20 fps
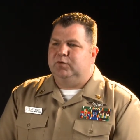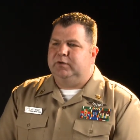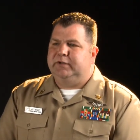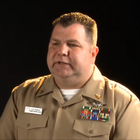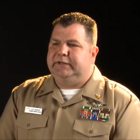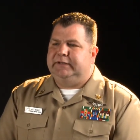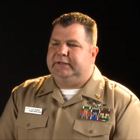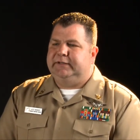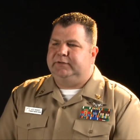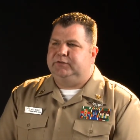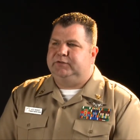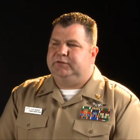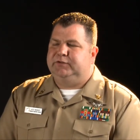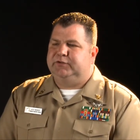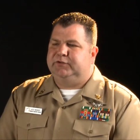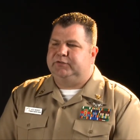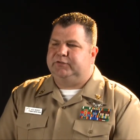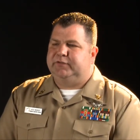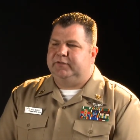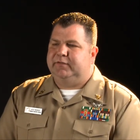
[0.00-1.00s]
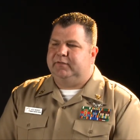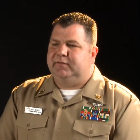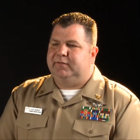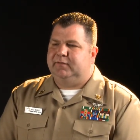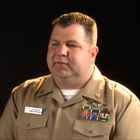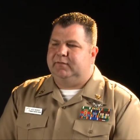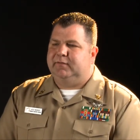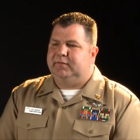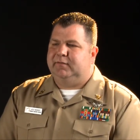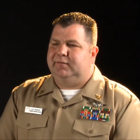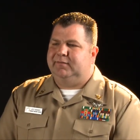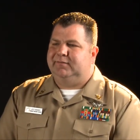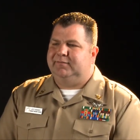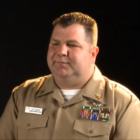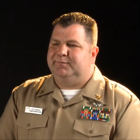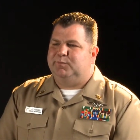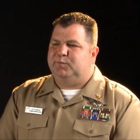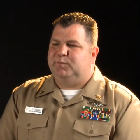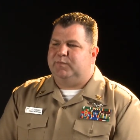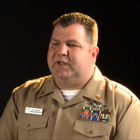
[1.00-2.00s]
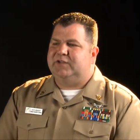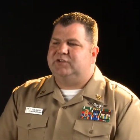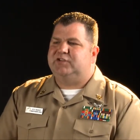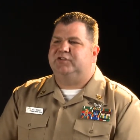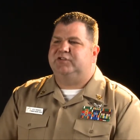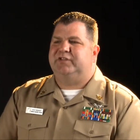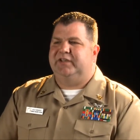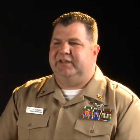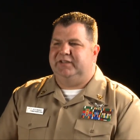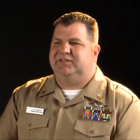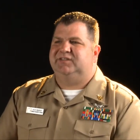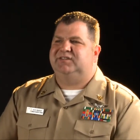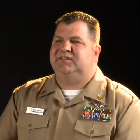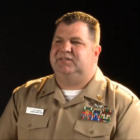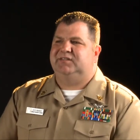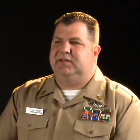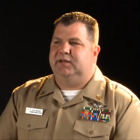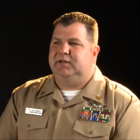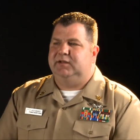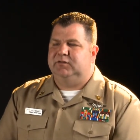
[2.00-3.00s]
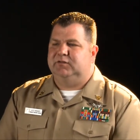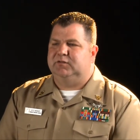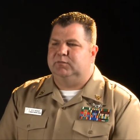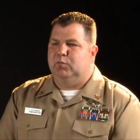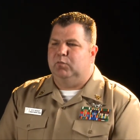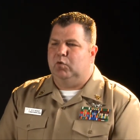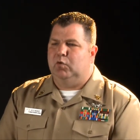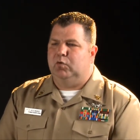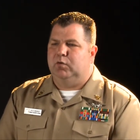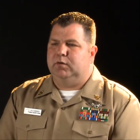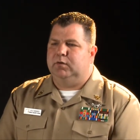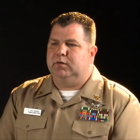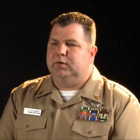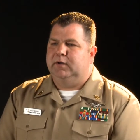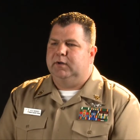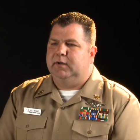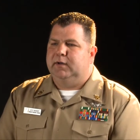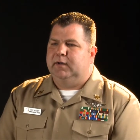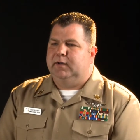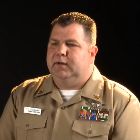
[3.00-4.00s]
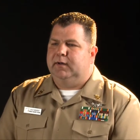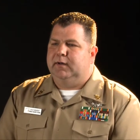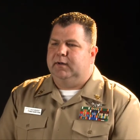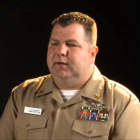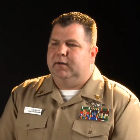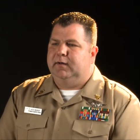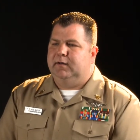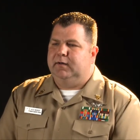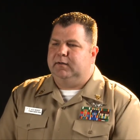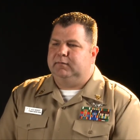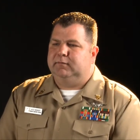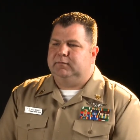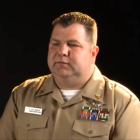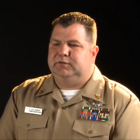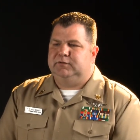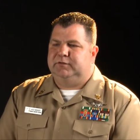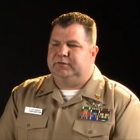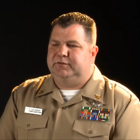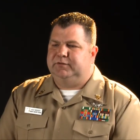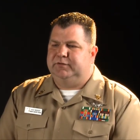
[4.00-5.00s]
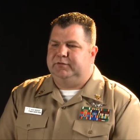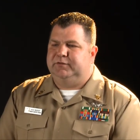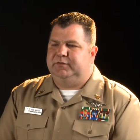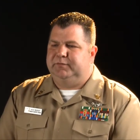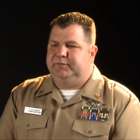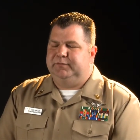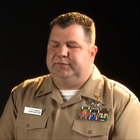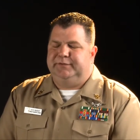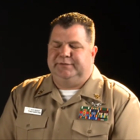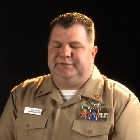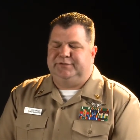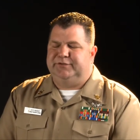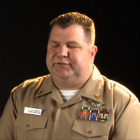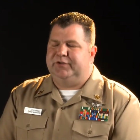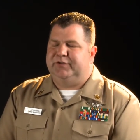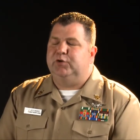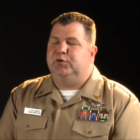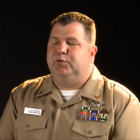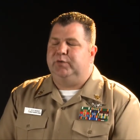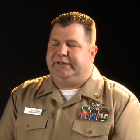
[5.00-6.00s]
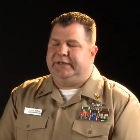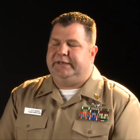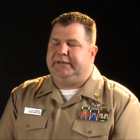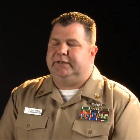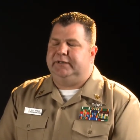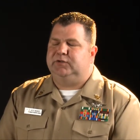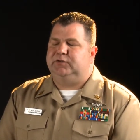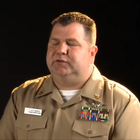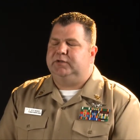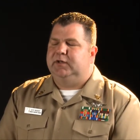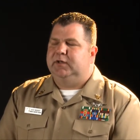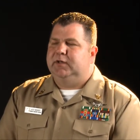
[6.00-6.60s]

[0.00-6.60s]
really, it just, that just extends more uh, it's just who he is.